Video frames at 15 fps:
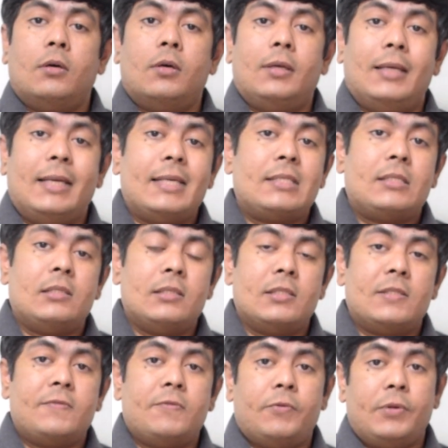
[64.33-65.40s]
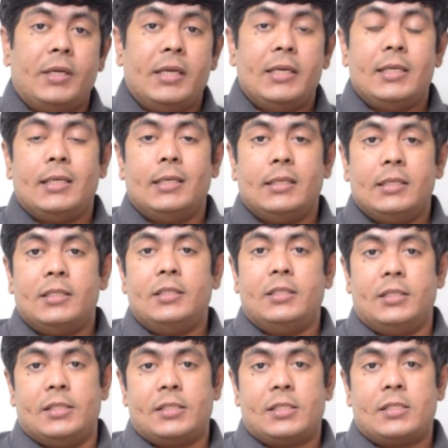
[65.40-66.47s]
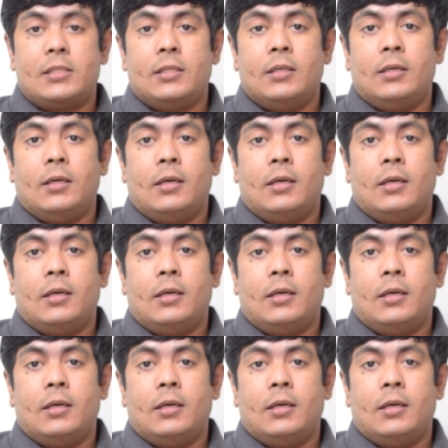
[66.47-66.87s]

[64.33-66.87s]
lessons for Indian learners,